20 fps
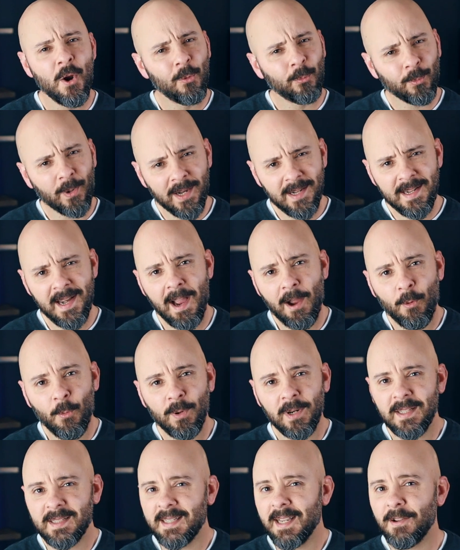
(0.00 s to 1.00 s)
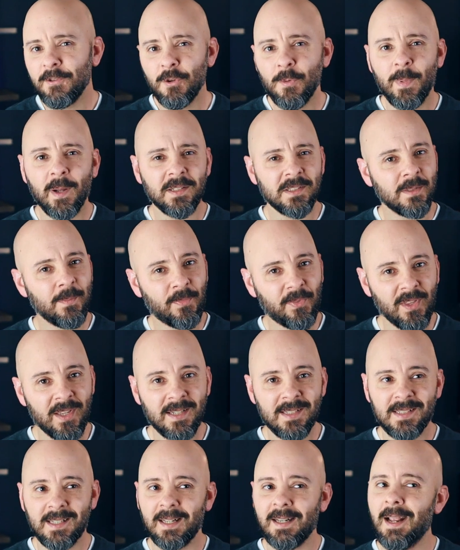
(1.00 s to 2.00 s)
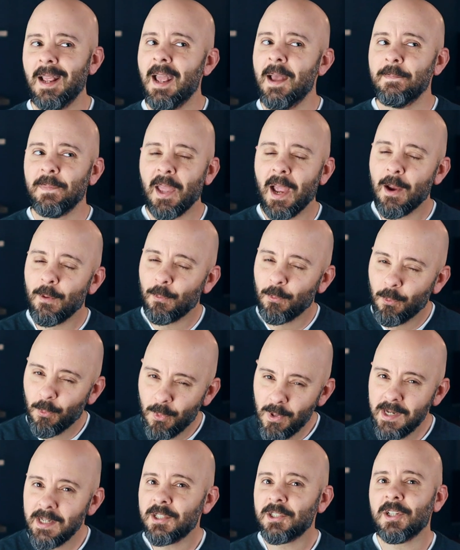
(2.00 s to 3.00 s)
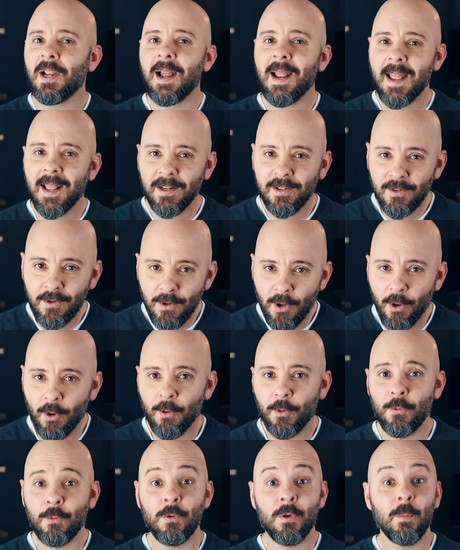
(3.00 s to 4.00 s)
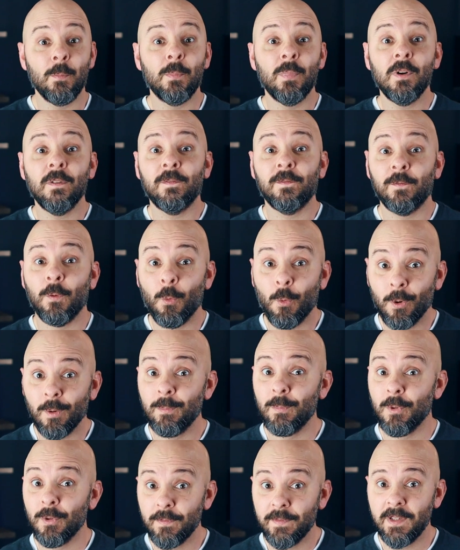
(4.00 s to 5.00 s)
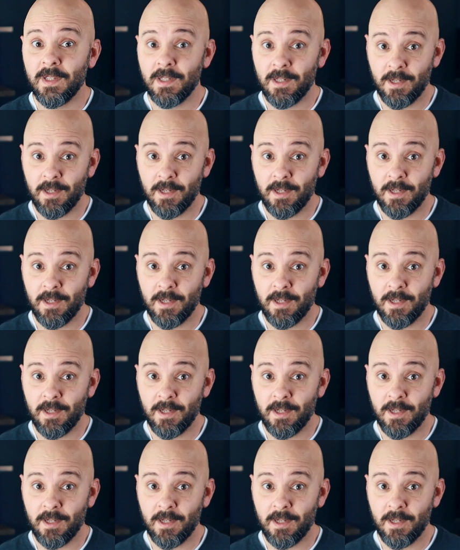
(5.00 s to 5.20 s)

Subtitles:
Right now, I want to tell you about some things that I wish I had known before moving